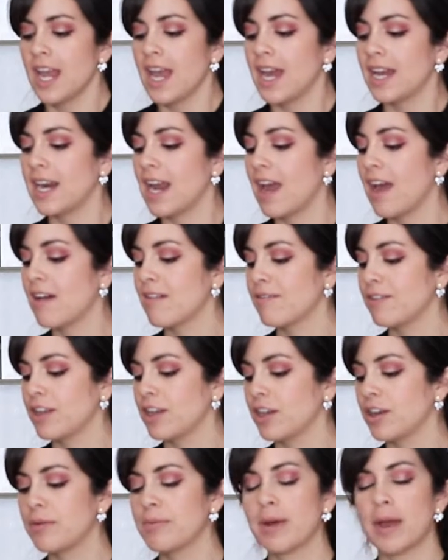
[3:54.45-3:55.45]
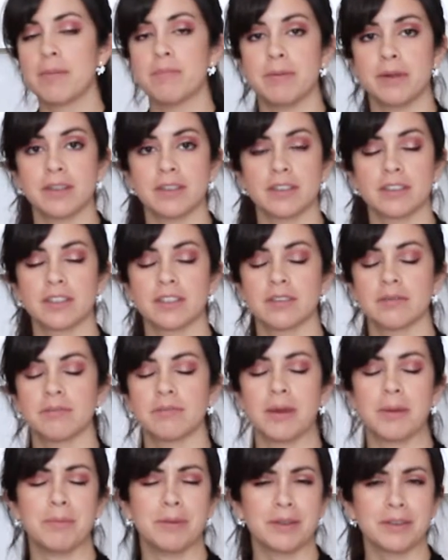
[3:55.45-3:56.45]
and I have here
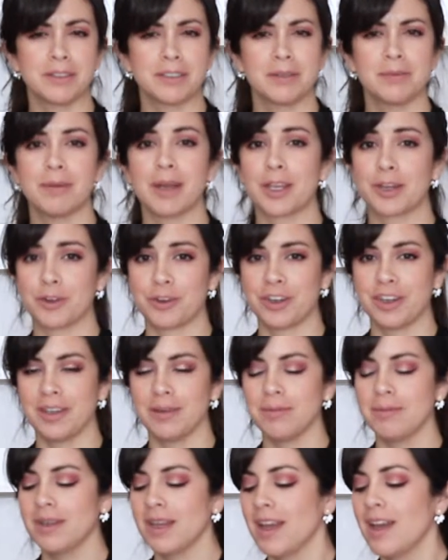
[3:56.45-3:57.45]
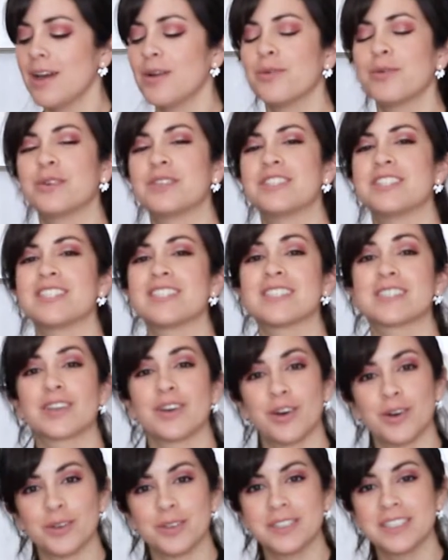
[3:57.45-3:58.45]
my cream, which is
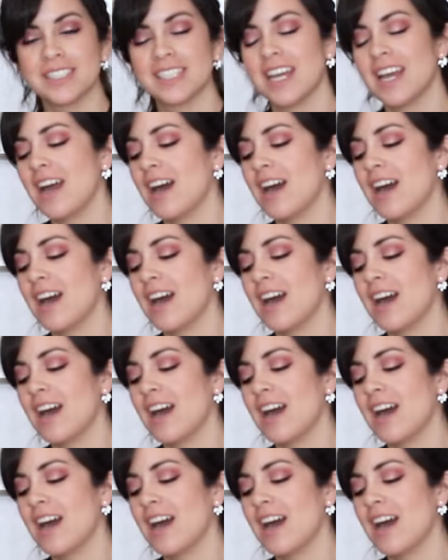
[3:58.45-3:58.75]
cold.